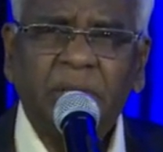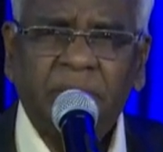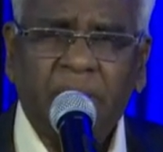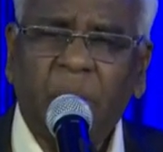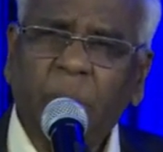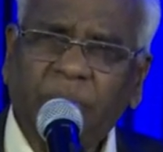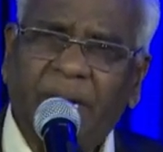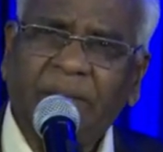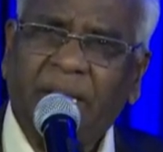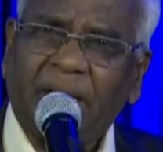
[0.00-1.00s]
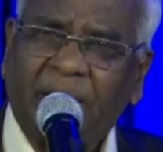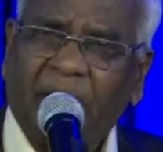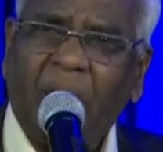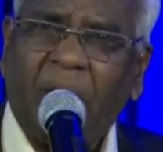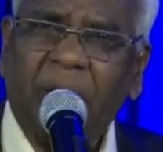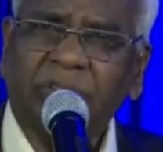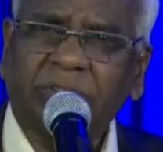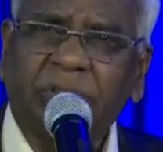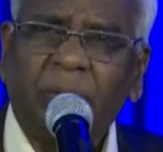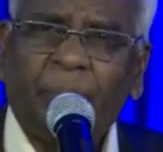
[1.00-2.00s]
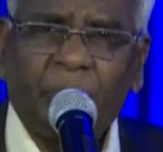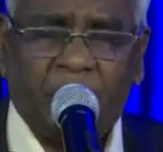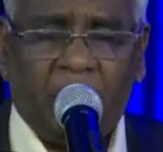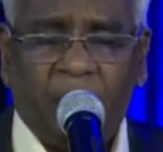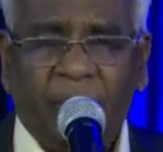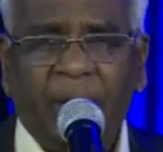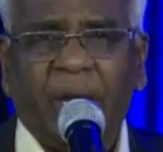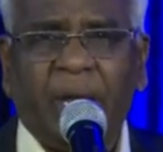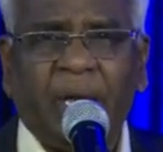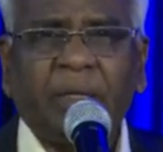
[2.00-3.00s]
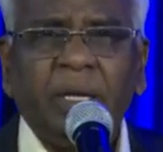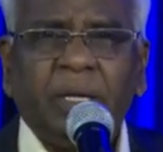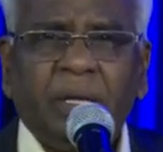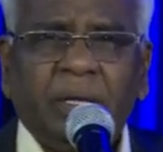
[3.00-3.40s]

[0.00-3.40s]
he looked at the cross the where